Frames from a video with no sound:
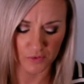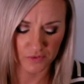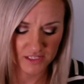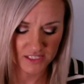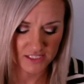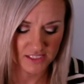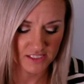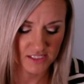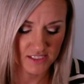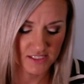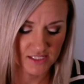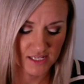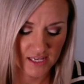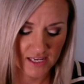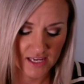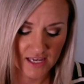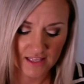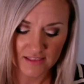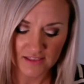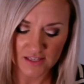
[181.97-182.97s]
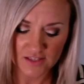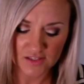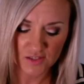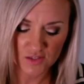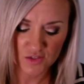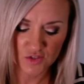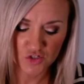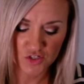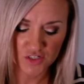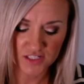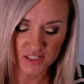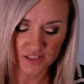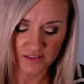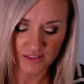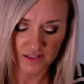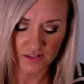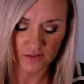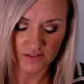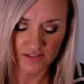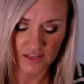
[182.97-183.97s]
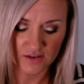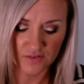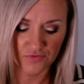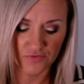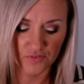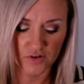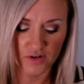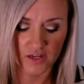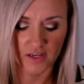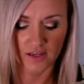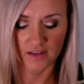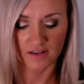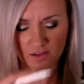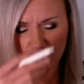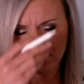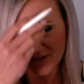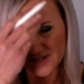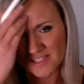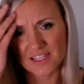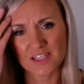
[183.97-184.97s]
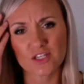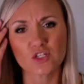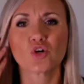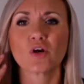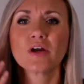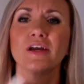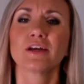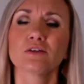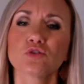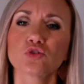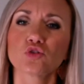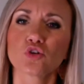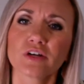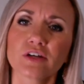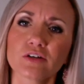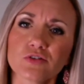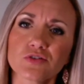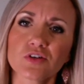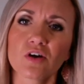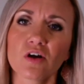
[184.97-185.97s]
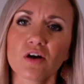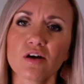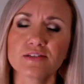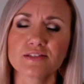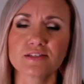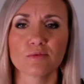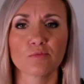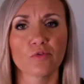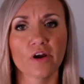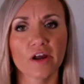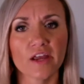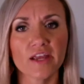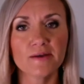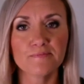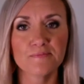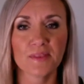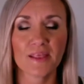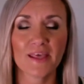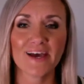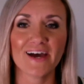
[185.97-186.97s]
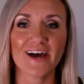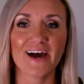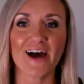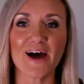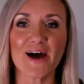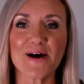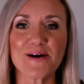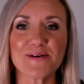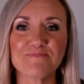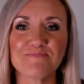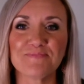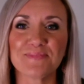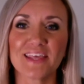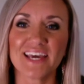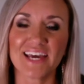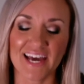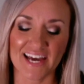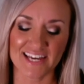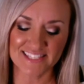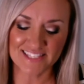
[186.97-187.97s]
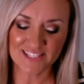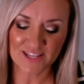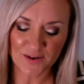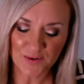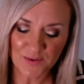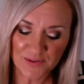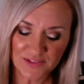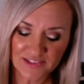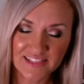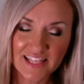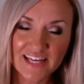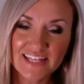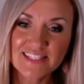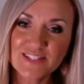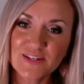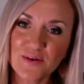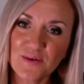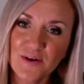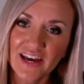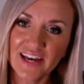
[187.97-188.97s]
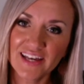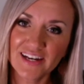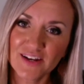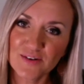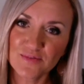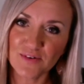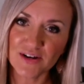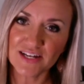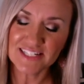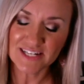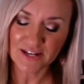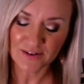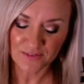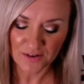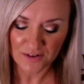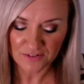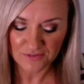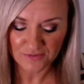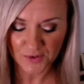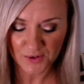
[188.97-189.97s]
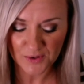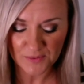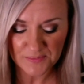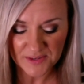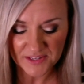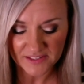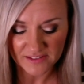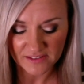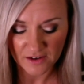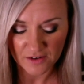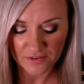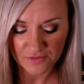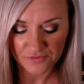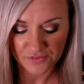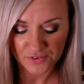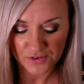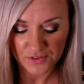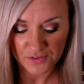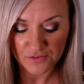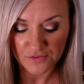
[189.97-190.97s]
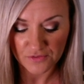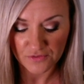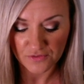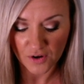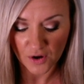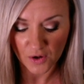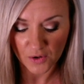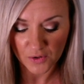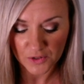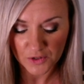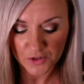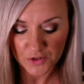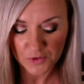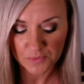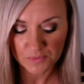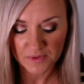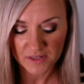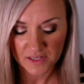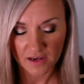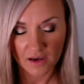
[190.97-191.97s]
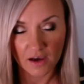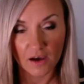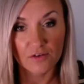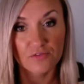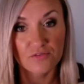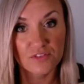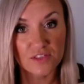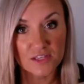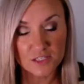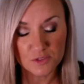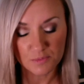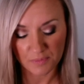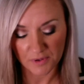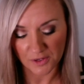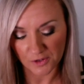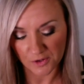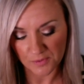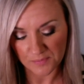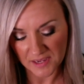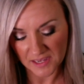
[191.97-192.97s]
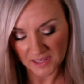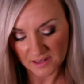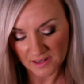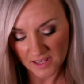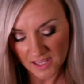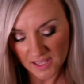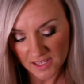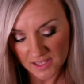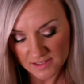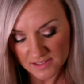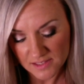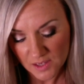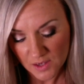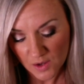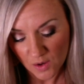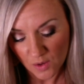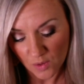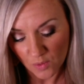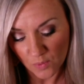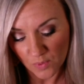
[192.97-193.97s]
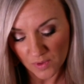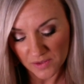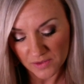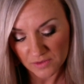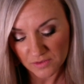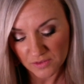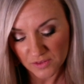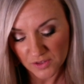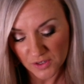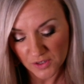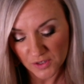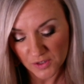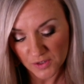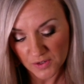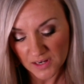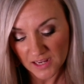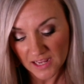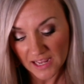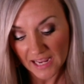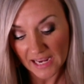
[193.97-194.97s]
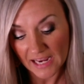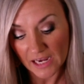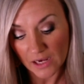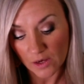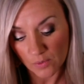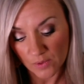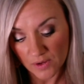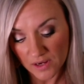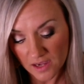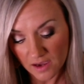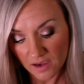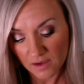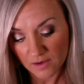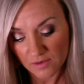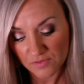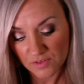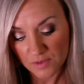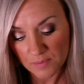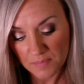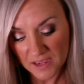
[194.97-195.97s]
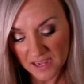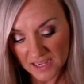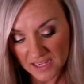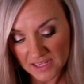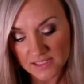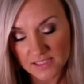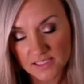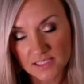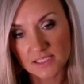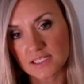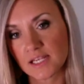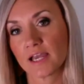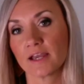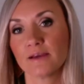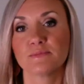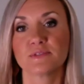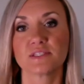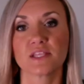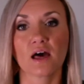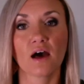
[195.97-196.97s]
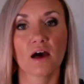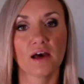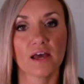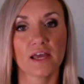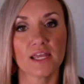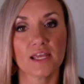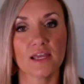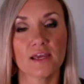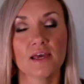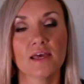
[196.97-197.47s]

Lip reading: This is just a little different. You guys like triangles? Triangles are awesome, right? And so let's go ahead and write down our formula for the volume of this pyramid is 1/3 area of the base times the height.